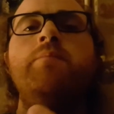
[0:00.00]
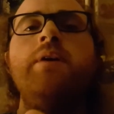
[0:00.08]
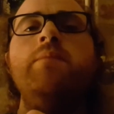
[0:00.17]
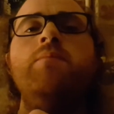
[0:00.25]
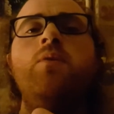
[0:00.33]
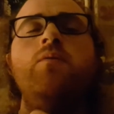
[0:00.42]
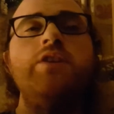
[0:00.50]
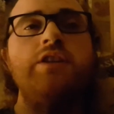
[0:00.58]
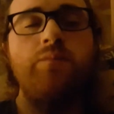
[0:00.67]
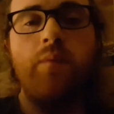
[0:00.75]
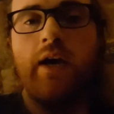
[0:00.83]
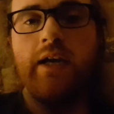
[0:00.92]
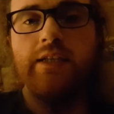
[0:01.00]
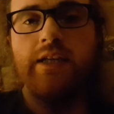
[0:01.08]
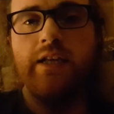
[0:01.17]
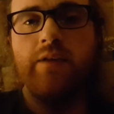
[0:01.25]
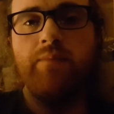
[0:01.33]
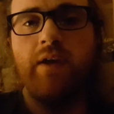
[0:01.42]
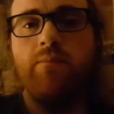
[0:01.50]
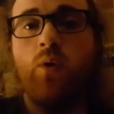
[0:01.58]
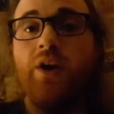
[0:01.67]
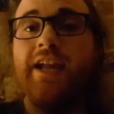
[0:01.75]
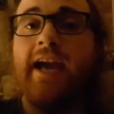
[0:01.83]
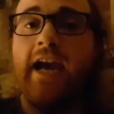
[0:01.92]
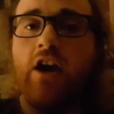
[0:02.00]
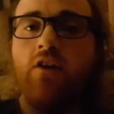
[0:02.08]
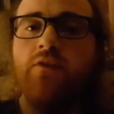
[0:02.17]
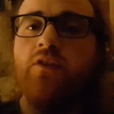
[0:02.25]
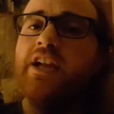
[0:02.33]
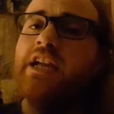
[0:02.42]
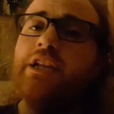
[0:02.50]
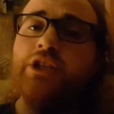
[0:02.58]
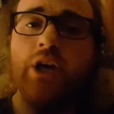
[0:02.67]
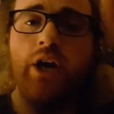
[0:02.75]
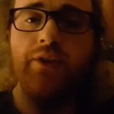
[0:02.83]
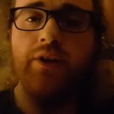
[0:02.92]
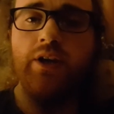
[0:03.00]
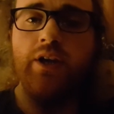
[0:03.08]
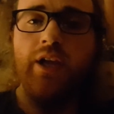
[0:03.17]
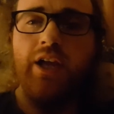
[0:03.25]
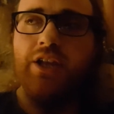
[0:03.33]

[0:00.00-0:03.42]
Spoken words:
a bit more respect, and a bit more care for each other?